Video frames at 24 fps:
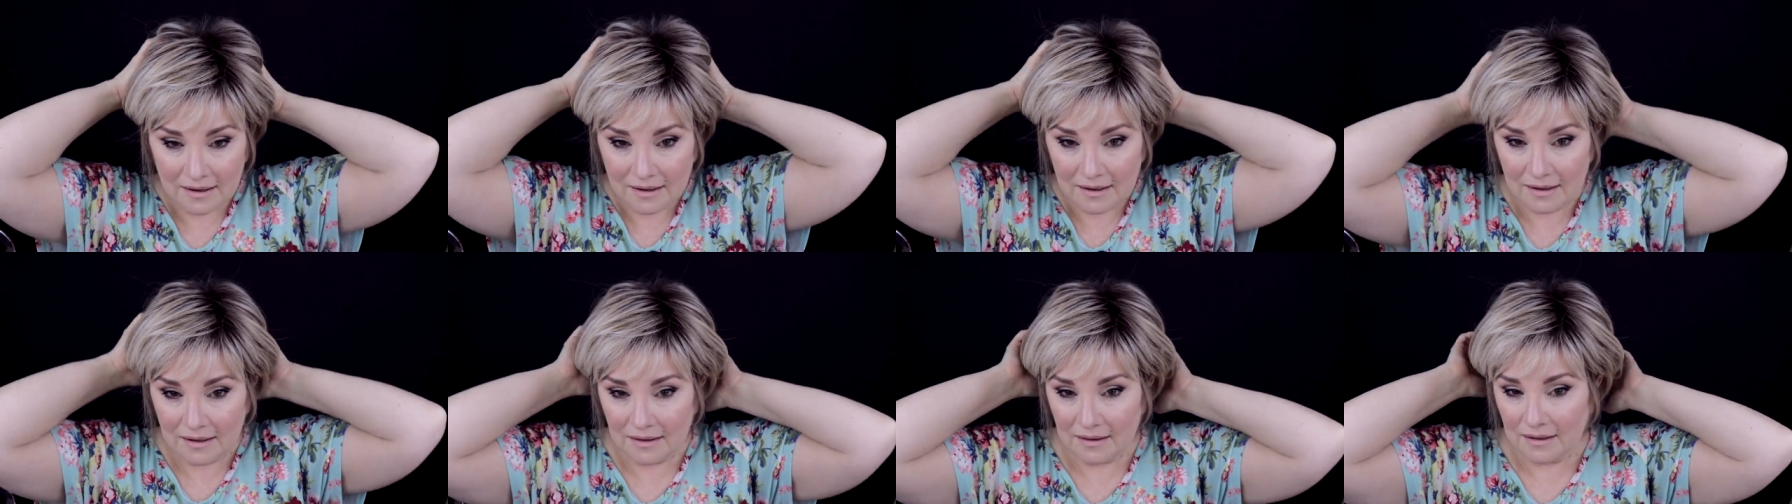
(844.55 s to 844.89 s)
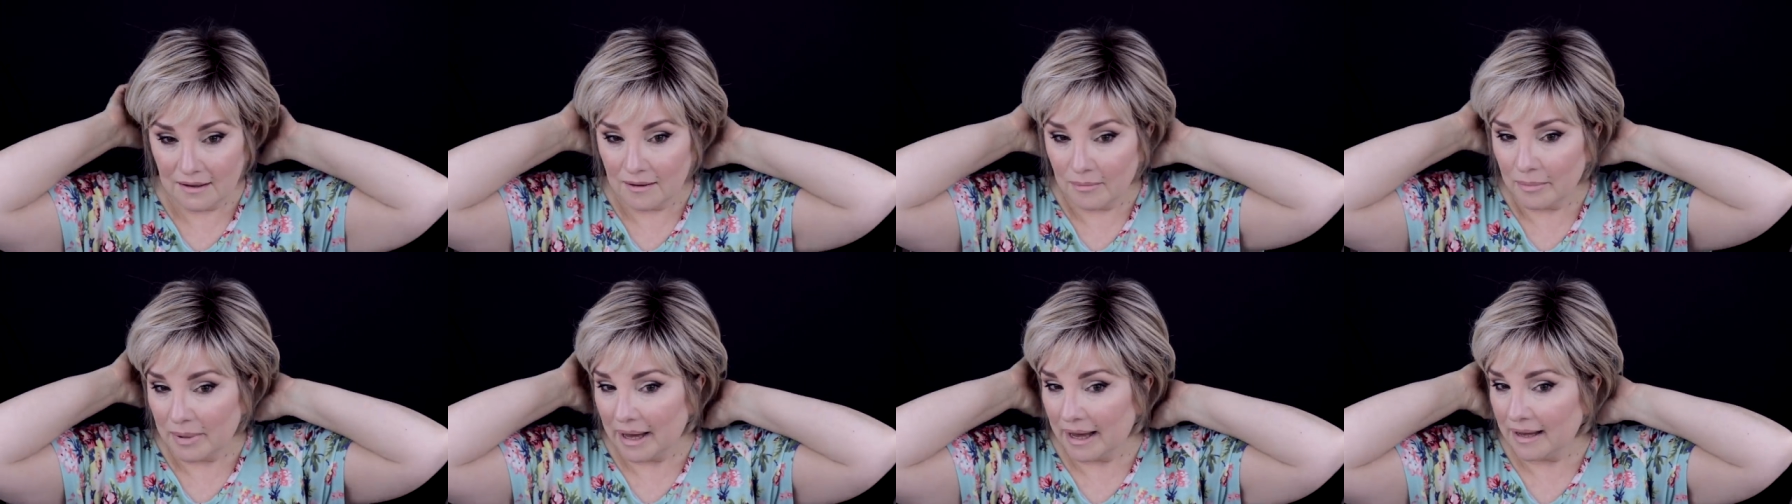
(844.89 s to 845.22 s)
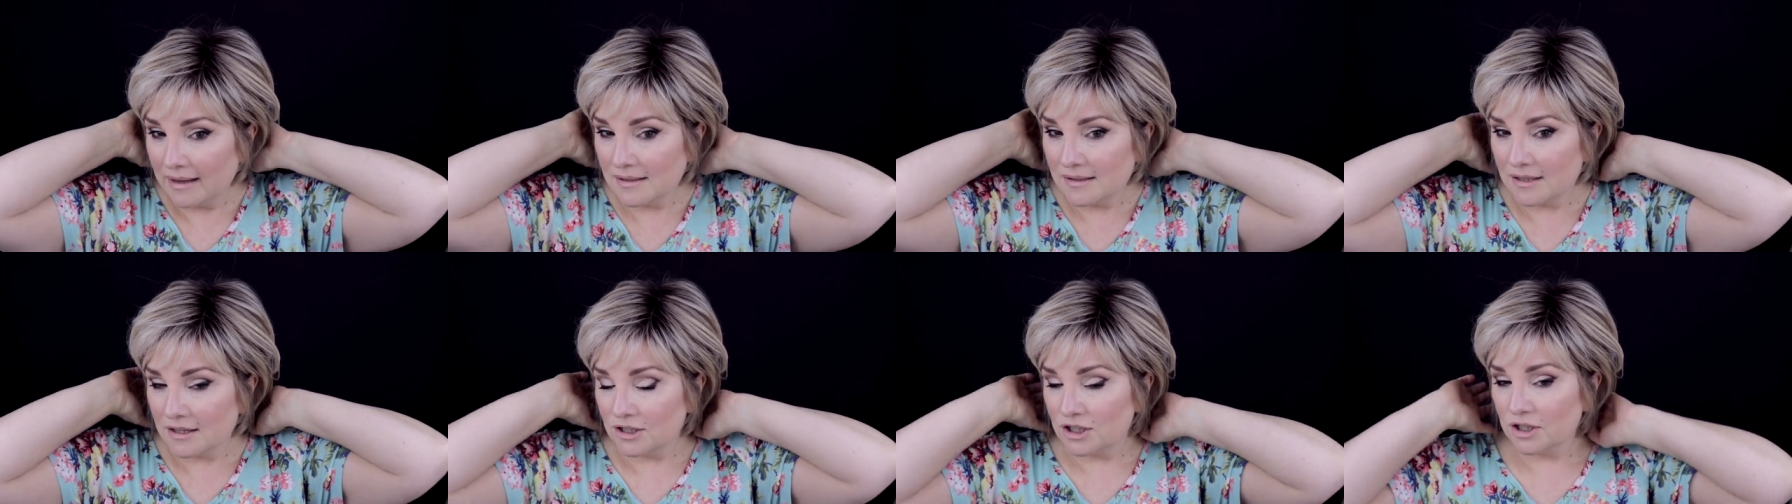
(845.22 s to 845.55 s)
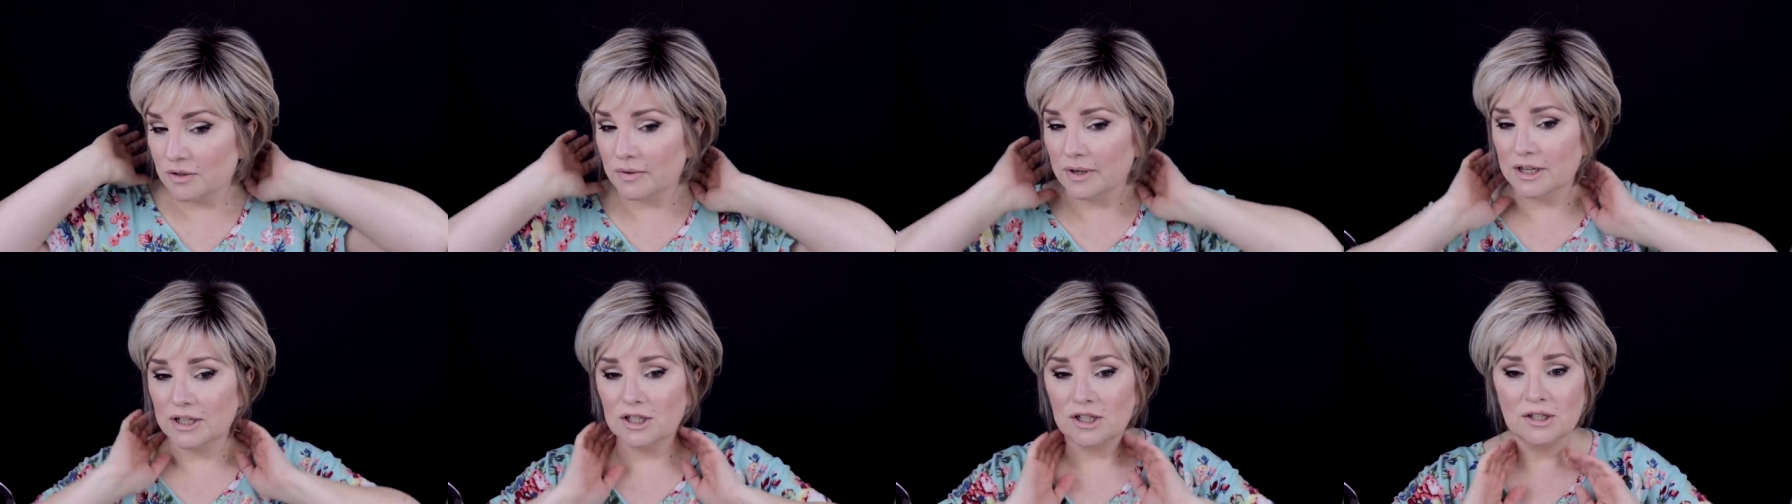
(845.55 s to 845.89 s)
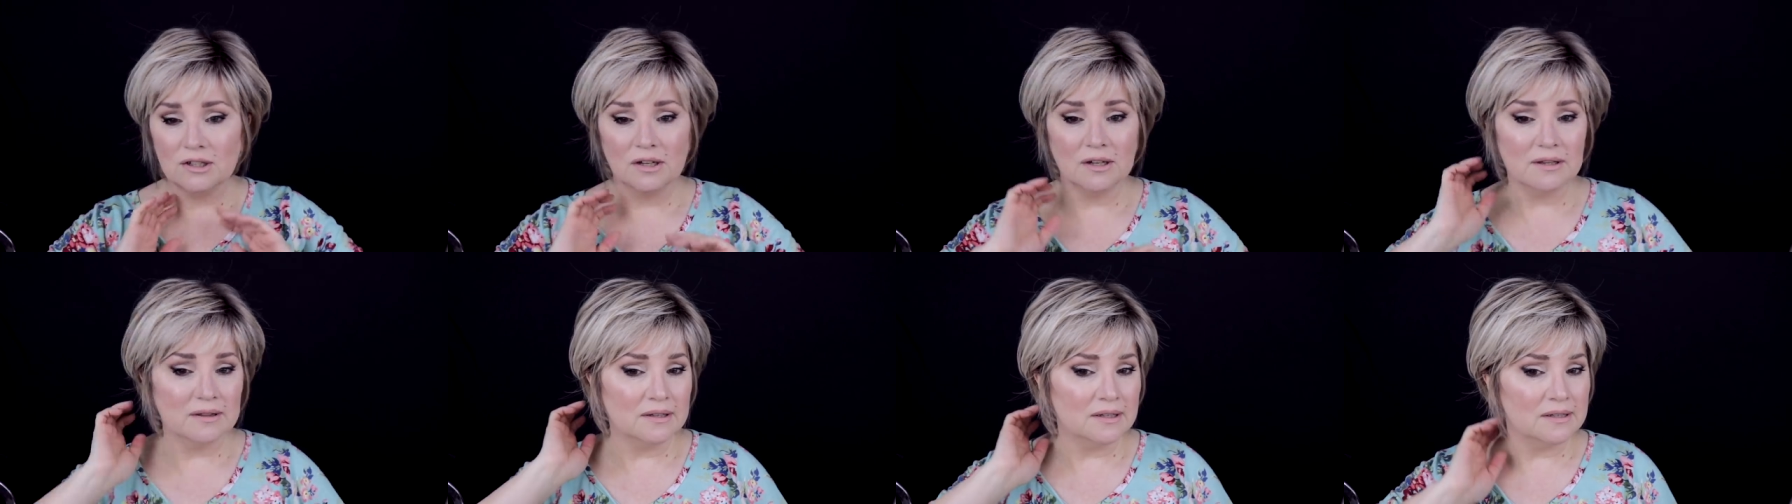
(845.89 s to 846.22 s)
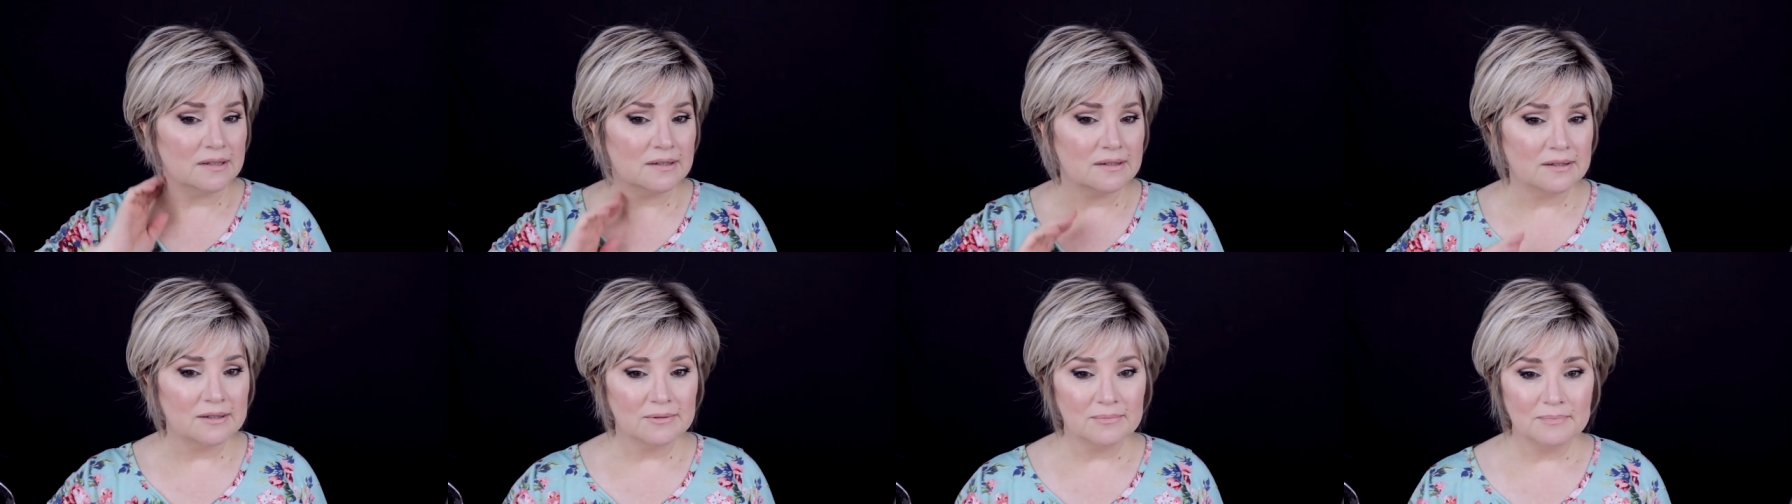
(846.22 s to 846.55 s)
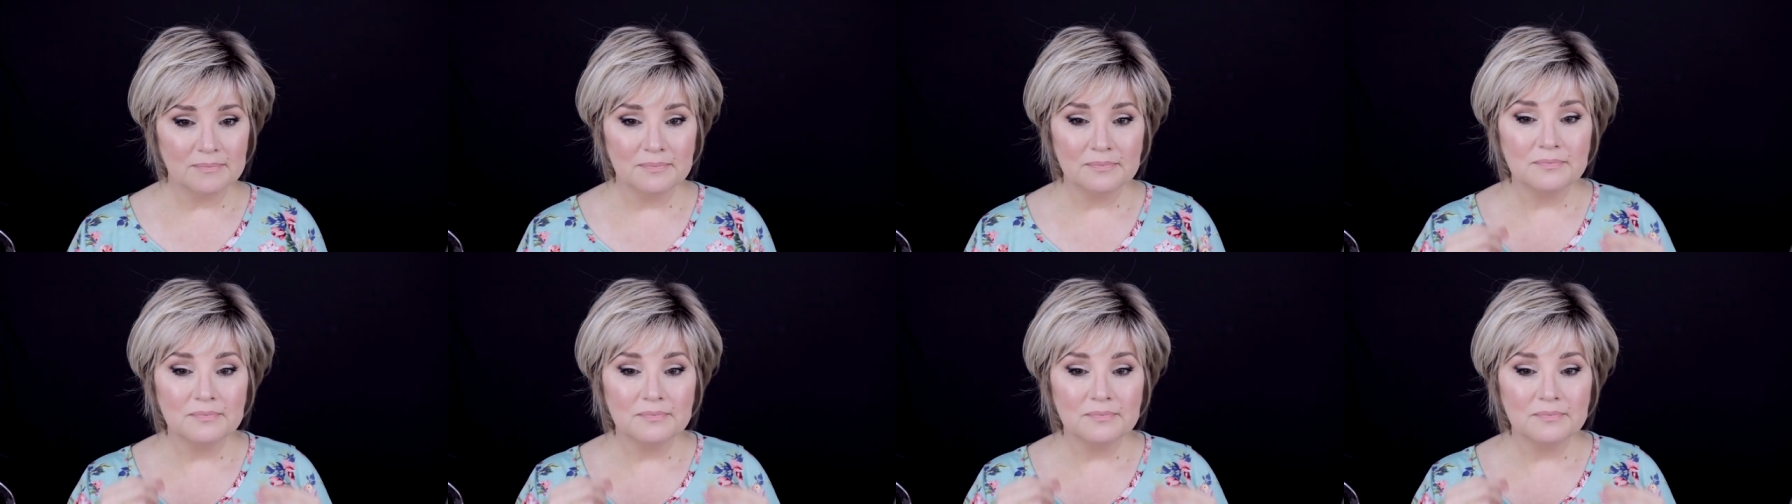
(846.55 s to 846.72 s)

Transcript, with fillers: the bang situation on this.